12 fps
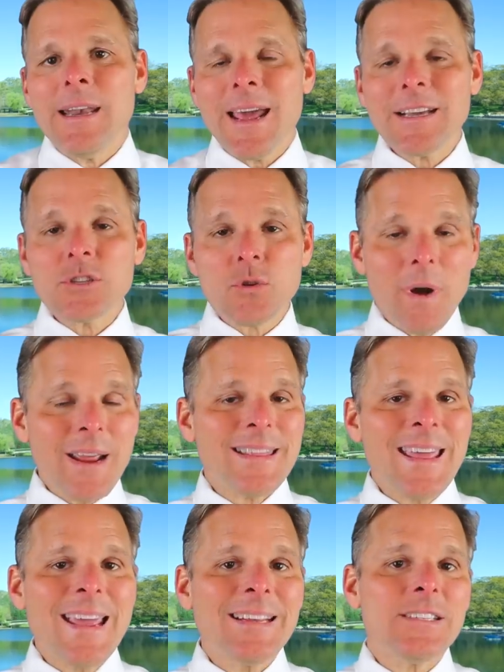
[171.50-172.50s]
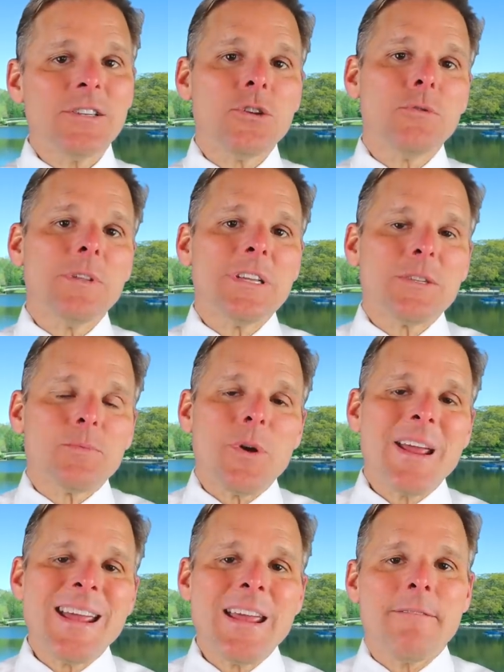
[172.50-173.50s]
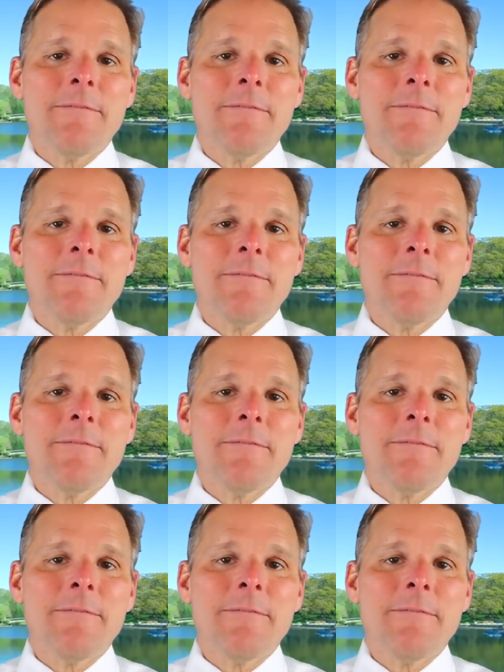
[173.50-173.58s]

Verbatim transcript: Next great thing to do in the spring,